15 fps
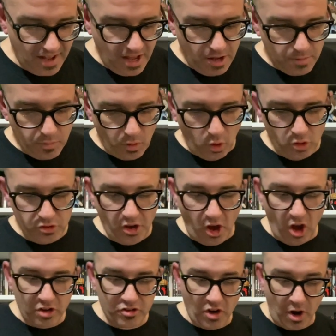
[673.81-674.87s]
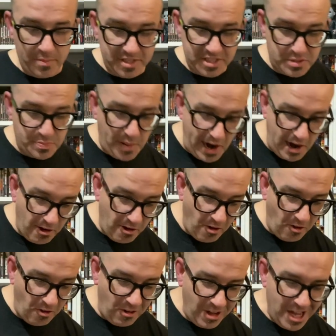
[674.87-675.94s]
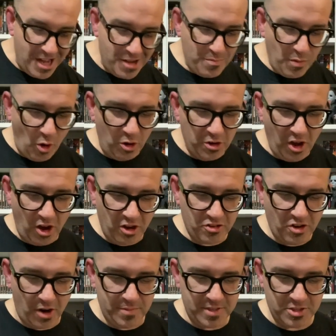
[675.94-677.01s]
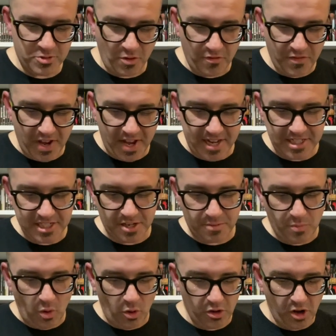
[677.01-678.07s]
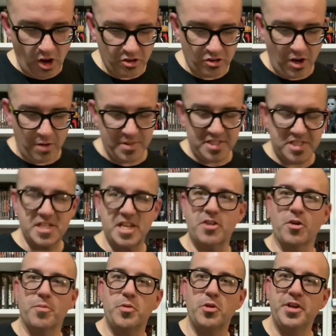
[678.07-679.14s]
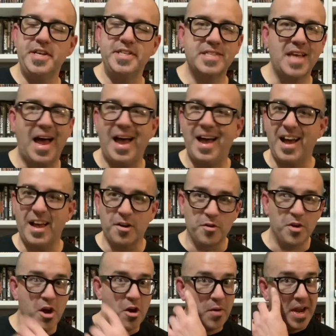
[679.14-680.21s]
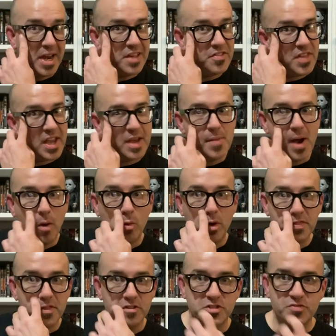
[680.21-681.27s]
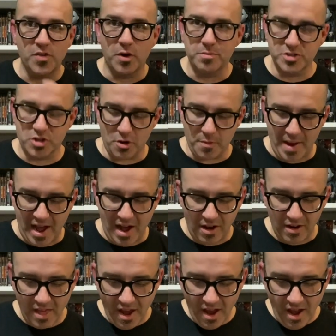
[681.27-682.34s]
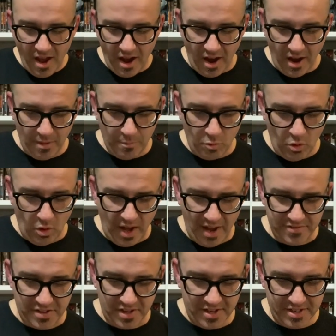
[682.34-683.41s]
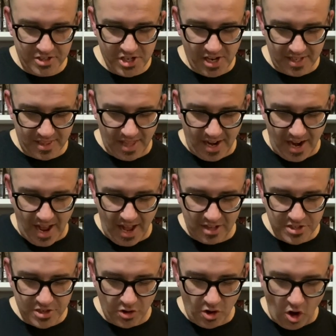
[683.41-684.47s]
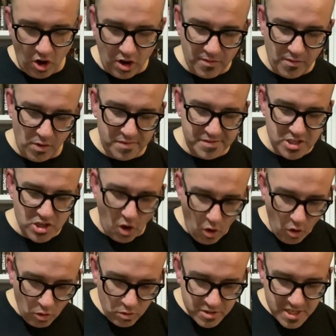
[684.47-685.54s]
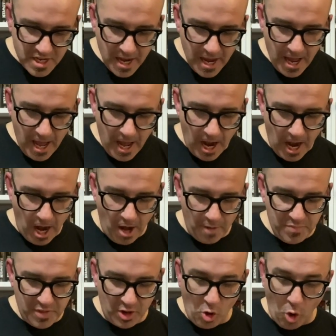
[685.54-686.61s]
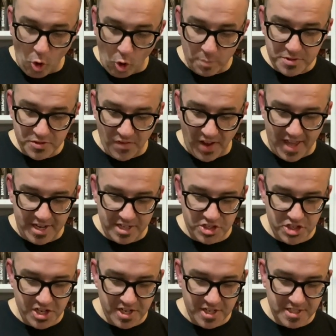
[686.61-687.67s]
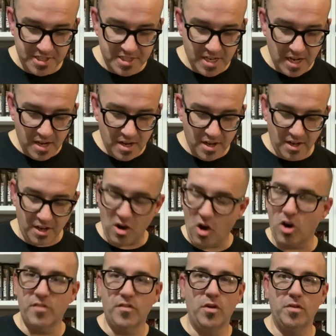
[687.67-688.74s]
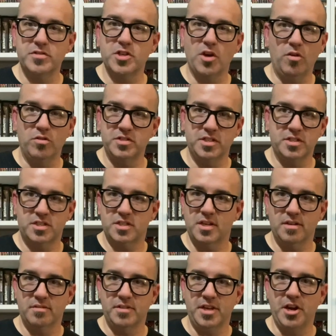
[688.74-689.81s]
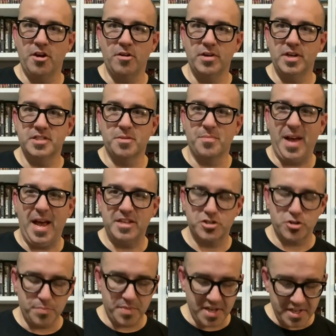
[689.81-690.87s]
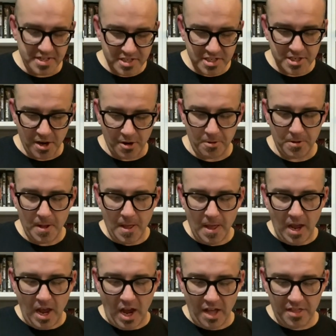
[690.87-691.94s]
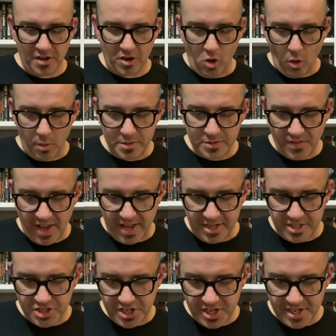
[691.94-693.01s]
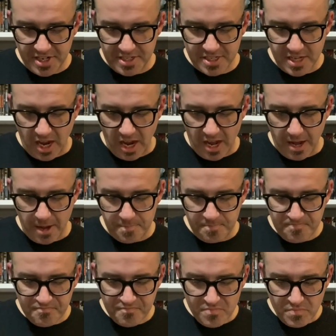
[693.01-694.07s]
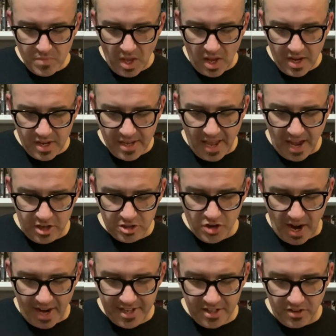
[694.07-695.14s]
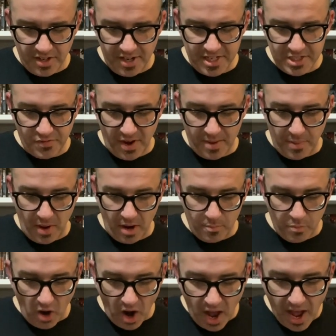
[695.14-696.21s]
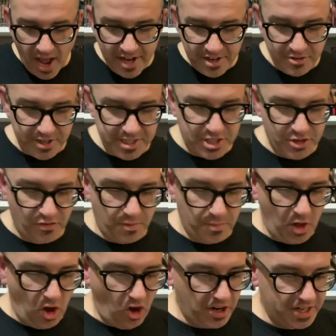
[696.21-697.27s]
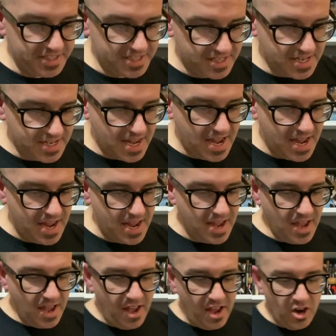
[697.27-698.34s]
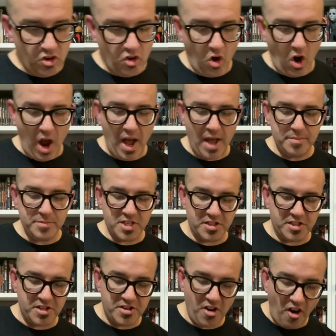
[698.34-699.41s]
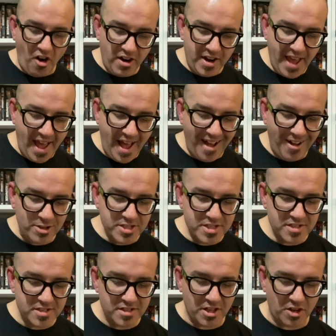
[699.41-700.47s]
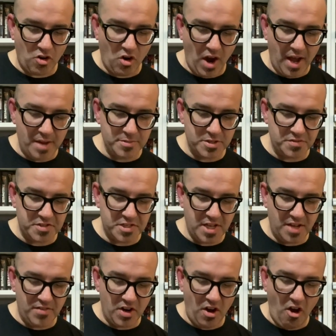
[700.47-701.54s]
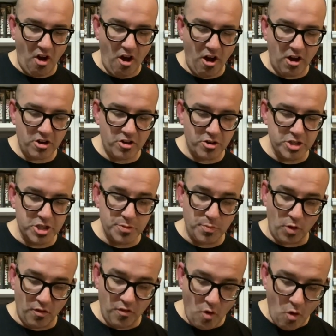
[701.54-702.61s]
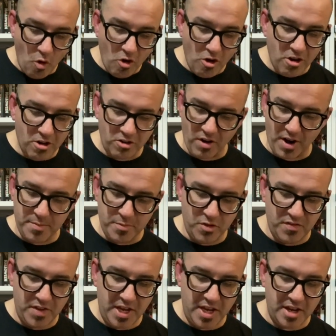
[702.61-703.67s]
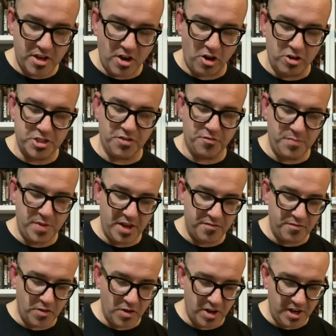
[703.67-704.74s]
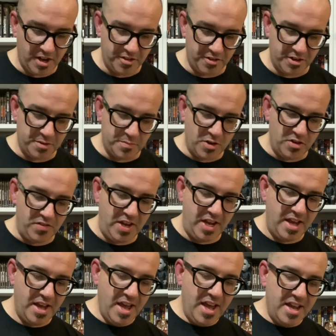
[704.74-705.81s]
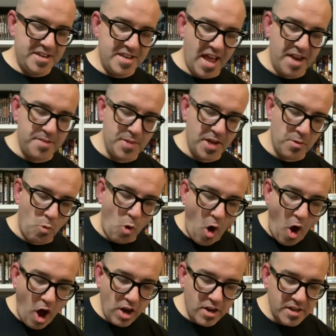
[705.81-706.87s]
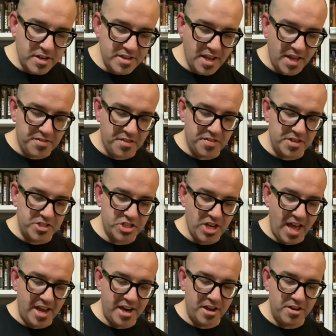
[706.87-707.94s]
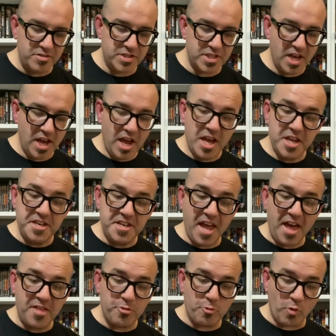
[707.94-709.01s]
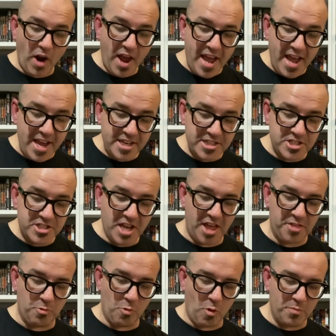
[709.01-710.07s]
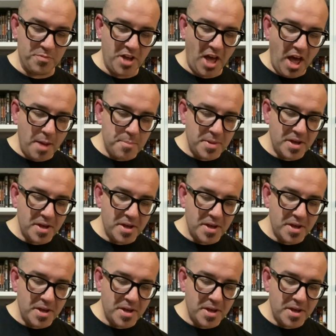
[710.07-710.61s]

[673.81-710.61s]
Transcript: Bulldog Drummond's Peril, Bulldog Drummond's Revenge, and Bulldog Drummond's Secret Police. I don't know anything about what those films are about. We'll have to check that out. So Carnival of Souls, The Corpse Vanishes, and Carnival of Souls is, it's a masterpiece. So The Corpse Vanishes, Count Dracula and His Vampire Bride, Creature from the Haunted Sea, Crimes at the Dark House, The Crimes of Stephen Hawke, Crucible of Horror, great movie, Curse of Bigfoot, another good movie, Dead Men Walk, Death in the Shadows, Death Rage, Death Warmed Up,